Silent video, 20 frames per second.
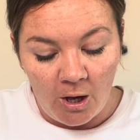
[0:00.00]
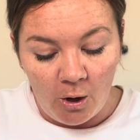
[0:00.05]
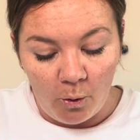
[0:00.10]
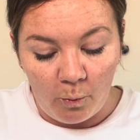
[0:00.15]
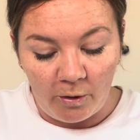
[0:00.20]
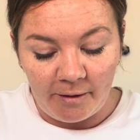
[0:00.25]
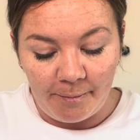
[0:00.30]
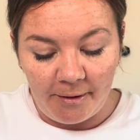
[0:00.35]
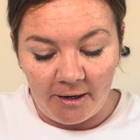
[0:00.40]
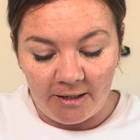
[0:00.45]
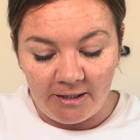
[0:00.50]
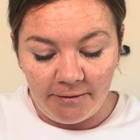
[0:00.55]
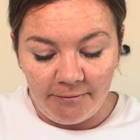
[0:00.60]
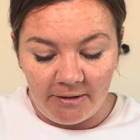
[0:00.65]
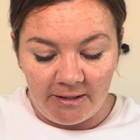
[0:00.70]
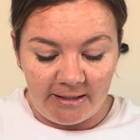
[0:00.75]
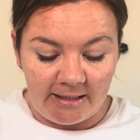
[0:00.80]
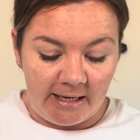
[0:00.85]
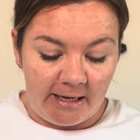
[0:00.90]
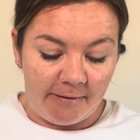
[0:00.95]
When a person
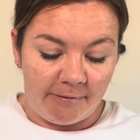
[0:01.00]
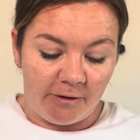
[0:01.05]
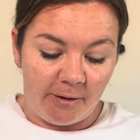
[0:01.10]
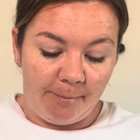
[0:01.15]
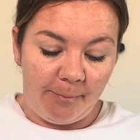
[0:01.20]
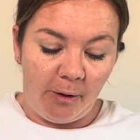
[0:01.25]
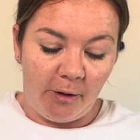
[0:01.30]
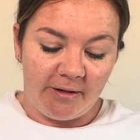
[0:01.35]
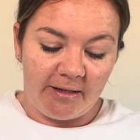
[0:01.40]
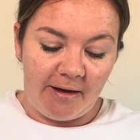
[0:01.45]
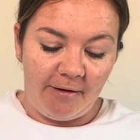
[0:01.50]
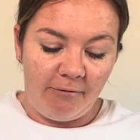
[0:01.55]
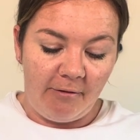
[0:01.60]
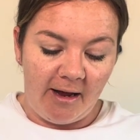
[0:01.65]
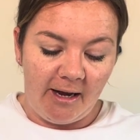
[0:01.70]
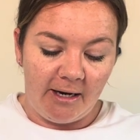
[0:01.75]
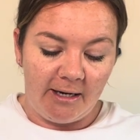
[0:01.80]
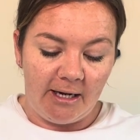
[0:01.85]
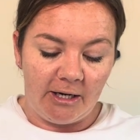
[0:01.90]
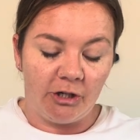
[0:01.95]
receives positive
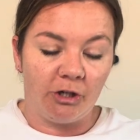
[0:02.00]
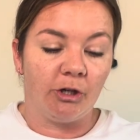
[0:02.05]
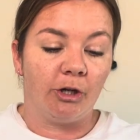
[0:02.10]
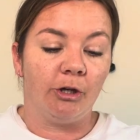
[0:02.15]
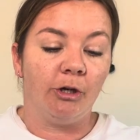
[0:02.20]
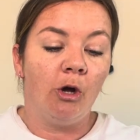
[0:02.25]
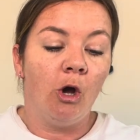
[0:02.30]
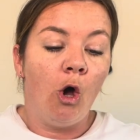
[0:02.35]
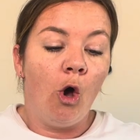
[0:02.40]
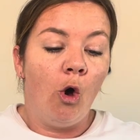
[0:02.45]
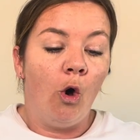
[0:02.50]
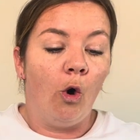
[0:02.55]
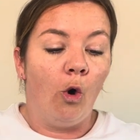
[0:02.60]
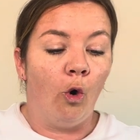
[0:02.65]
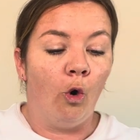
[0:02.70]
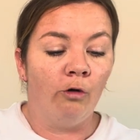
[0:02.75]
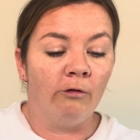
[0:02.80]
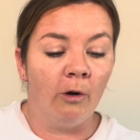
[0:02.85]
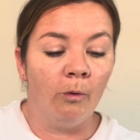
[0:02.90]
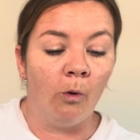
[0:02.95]
recognition
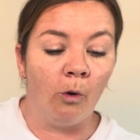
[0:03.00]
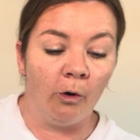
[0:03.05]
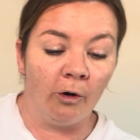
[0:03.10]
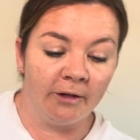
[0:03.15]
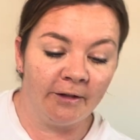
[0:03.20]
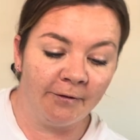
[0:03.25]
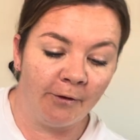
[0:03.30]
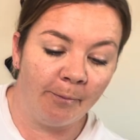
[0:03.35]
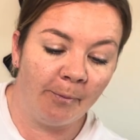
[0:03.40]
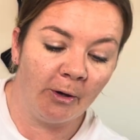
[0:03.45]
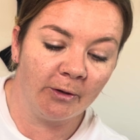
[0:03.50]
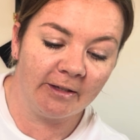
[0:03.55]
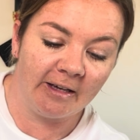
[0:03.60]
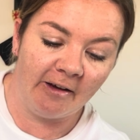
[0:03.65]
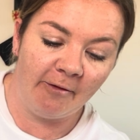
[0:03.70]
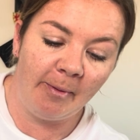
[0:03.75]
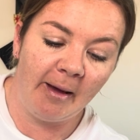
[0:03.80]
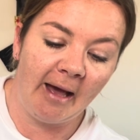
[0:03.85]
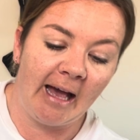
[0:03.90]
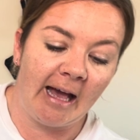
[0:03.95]
or rewards for
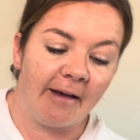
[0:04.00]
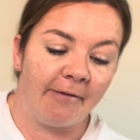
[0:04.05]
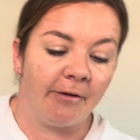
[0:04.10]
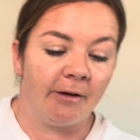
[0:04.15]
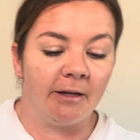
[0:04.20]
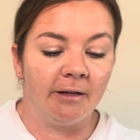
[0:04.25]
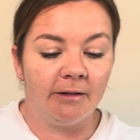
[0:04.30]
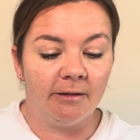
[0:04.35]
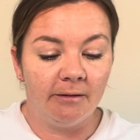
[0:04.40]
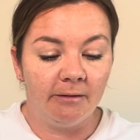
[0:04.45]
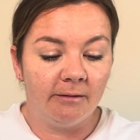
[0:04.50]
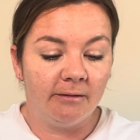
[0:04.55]
positive behaviours,